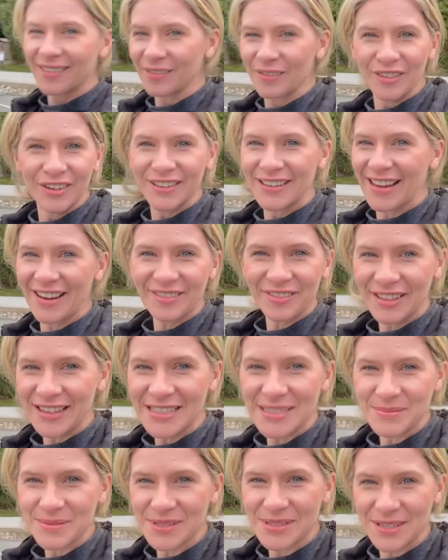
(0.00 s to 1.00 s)
We're not really
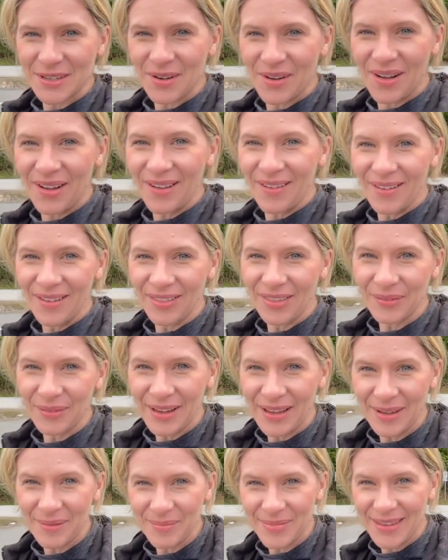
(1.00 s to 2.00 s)
supposed to go all the
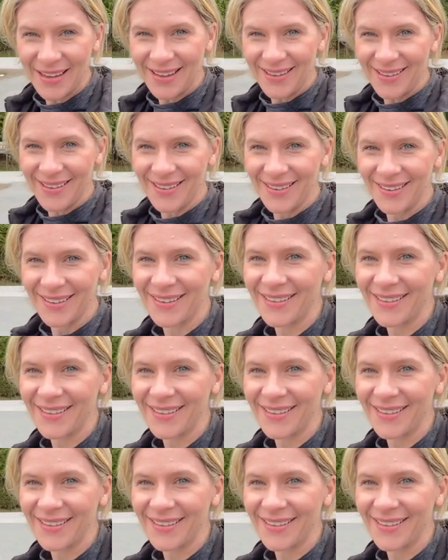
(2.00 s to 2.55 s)
way up there. Oh,